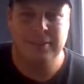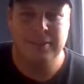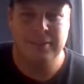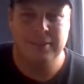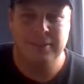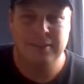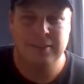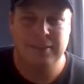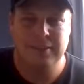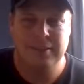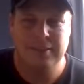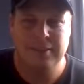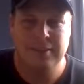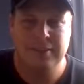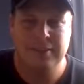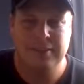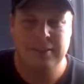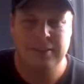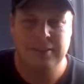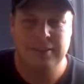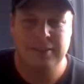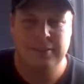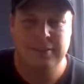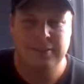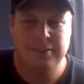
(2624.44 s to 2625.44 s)

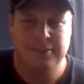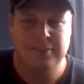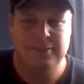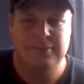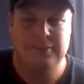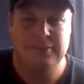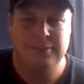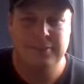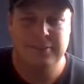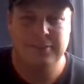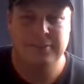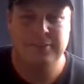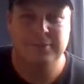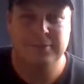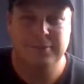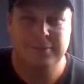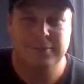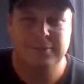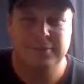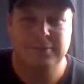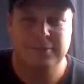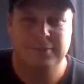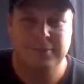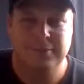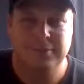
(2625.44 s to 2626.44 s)

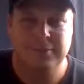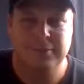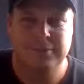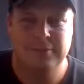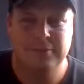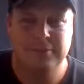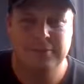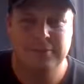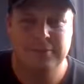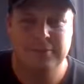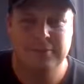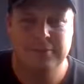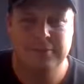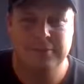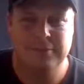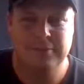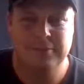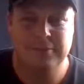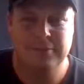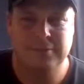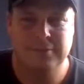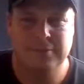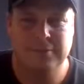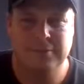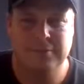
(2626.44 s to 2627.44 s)

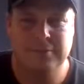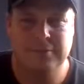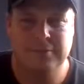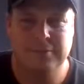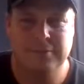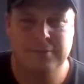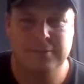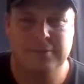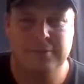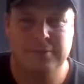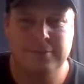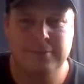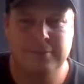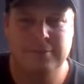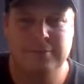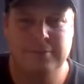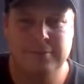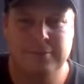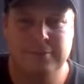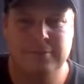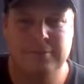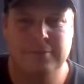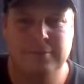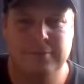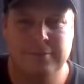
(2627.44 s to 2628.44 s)

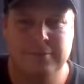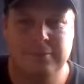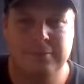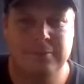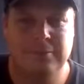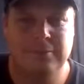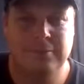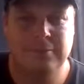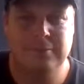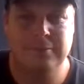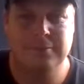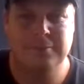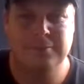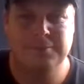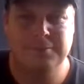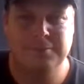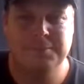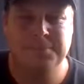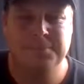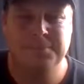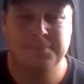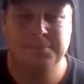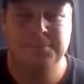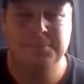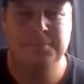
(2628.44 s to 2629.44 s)

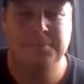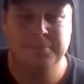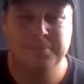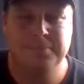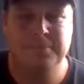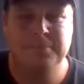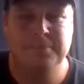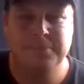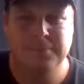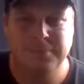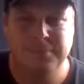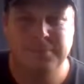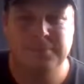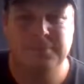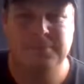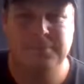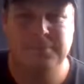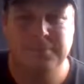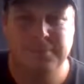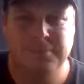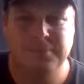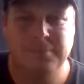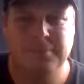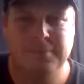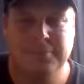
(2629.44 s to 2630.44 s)

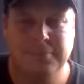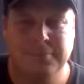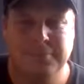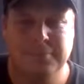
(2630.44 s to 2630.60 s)
[no speech]